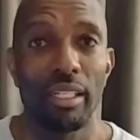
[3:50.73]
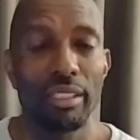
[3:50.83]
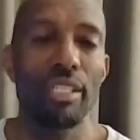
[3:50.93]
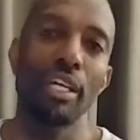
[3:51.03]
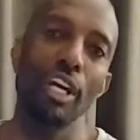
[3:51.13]

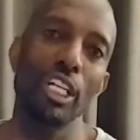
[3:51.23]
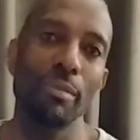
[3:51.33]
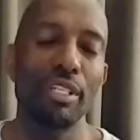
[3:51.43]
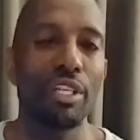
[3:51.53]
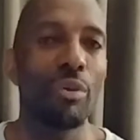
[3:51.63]
So the
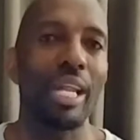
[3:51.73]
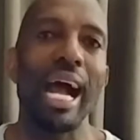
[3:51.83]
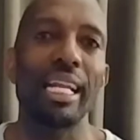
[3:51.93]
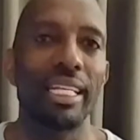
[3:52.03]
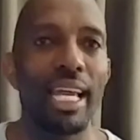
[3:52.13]
encouragement to you and
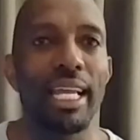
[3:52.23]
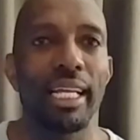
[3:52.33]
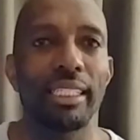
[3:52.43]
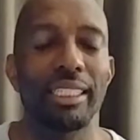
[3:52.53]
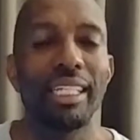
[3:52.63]
I today
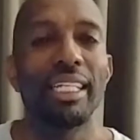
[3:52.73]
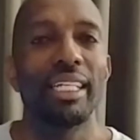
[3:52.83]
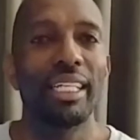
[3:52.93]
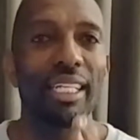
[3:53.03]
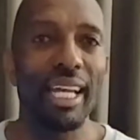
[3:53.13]
is,
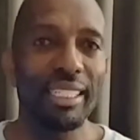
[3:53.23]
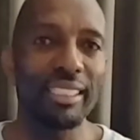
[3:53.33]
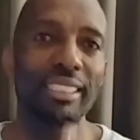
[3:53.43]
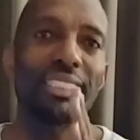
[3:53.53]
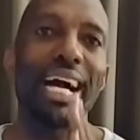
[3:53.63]
let's
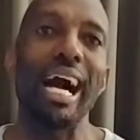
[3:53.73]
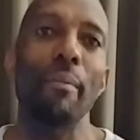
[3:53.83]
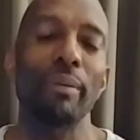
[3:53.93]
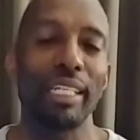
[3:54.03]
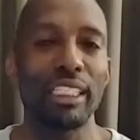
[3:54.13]

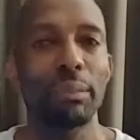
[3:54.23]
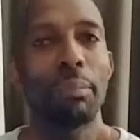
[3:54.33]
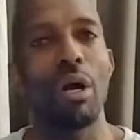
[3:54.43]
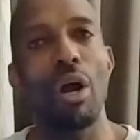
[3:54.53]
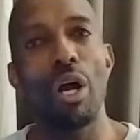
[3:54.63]
stop, let's
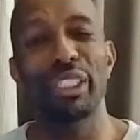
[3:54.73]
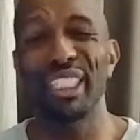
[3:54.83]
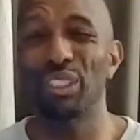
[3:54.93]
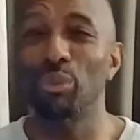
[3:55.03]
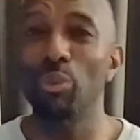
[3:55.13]
pause,
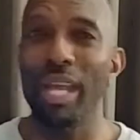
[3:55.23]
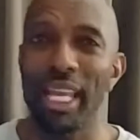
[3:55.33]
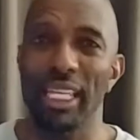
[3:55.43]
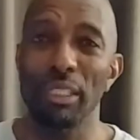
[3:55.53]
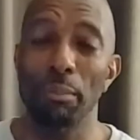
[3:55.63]
let's
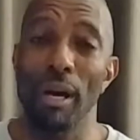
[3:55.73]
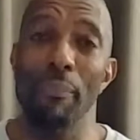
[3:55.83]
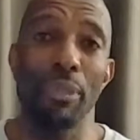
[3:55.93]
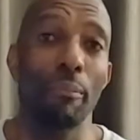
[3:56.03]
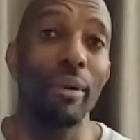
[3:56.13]
wait, let's
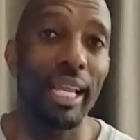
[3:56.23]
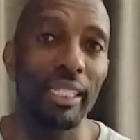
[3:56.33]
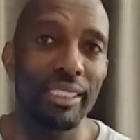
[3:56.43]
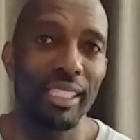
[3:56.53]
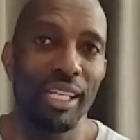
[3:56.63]
pump the
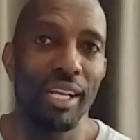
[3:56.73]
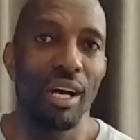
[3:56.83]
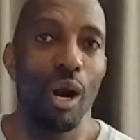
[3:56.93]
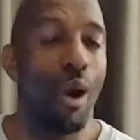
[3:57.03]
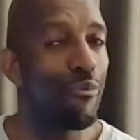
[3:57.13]
brakes
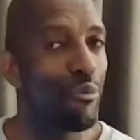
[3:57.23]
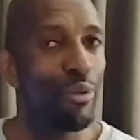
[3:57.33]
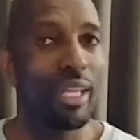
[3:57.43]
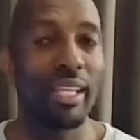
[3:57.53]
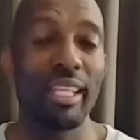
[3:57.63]
on
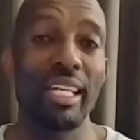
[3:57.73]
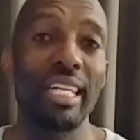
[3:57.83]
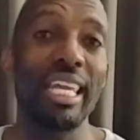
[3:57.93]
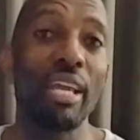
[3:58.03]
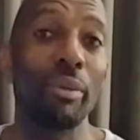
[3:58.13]
fulfilling the
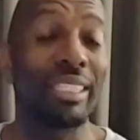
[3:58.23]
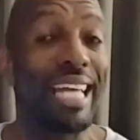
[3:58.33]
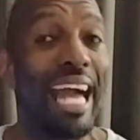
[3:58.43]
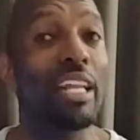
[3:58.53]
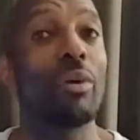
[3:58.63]
need which is
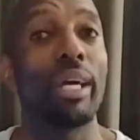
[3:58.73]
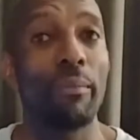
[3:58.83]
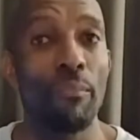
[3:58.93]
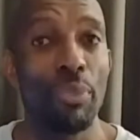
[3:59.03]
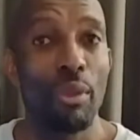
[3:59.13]

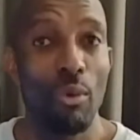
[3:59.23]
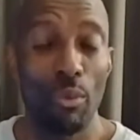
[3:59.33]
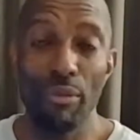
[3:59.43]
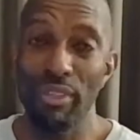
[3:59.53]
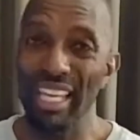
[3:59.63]
adequate
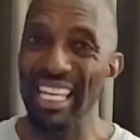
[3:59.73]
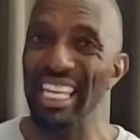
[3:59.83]
with an